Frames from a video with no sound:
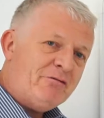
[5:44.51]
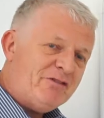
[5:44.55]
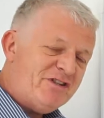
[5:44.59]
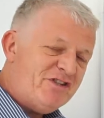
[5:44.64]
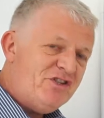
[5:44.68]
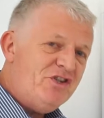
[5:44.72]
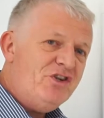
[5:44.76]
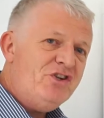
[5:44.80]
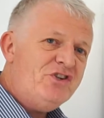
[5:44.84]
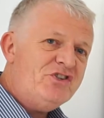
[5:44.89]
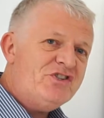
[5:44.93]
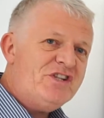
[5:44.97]

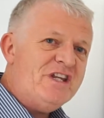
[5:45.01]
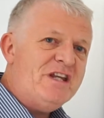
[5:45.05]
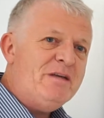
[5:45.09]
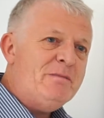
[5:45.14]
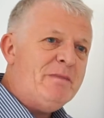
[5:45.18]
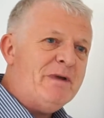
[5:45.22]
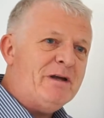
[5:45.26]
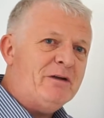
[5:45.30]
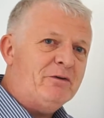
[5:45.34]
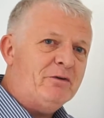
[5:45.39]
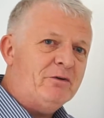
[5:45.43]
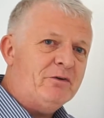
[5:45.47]
researched
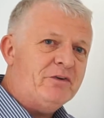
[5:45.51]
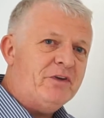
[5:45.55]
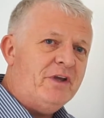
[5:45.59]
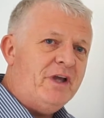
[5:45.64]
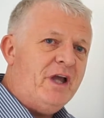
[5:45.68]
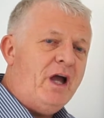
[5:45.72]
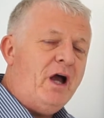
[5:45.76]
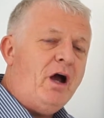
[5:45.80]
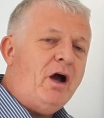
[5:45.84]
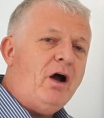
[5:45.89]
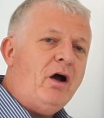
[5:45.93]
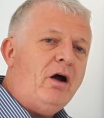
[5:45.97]
emails
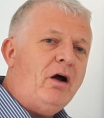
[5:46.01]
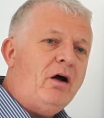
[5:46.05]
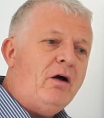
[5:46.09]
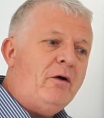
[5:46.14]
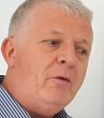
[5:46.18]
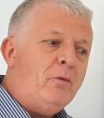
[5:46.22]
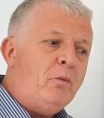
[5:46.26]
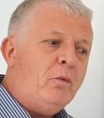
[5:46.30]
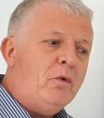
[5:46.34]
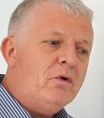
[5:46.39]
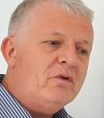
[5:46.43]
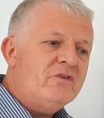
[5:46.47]

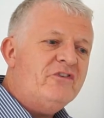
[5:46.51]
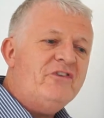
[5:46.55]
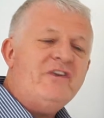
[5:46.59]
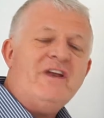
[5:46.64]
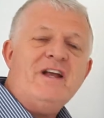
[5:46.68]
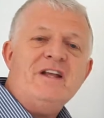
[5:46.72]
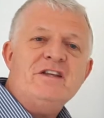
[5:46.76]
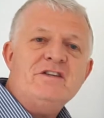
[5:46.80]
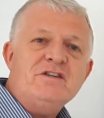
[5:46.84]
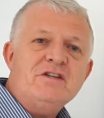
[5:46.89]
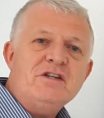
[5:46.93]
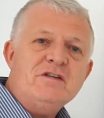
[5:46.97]
are ones
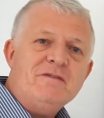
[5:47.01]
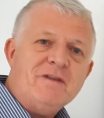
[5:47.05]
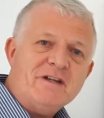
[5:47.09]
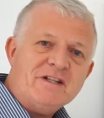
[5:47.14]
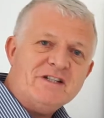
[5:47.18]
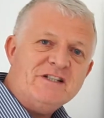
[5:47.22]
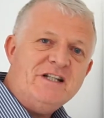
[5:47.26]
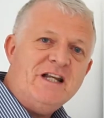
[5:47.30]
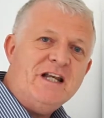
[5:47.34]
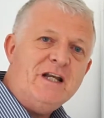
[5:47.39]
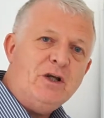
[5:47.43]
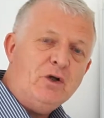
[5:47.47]
that you've
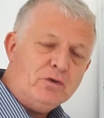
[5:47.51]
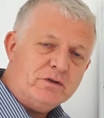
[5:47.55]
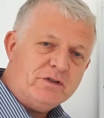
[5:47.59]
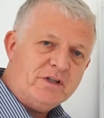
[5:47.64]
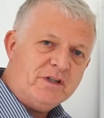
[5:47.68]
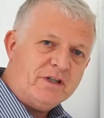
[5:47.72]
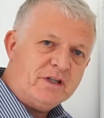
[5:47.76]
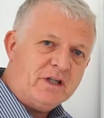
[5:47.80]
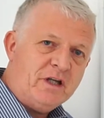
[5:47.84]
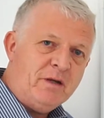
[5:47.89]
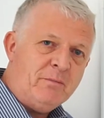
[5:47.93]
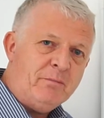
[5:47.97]
actually looked at
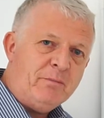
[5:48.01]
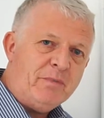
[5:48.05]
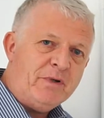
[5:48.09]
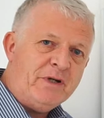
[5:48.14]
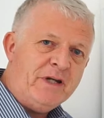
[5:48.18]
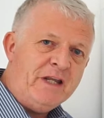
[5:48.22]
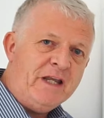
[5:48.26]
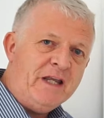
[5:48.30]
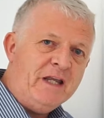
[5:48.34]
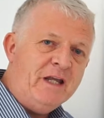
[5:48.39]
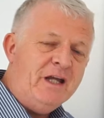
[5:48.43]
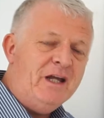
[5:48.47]
the
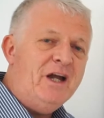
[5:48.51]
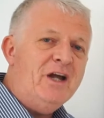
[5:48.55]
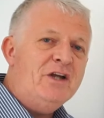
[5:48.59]
company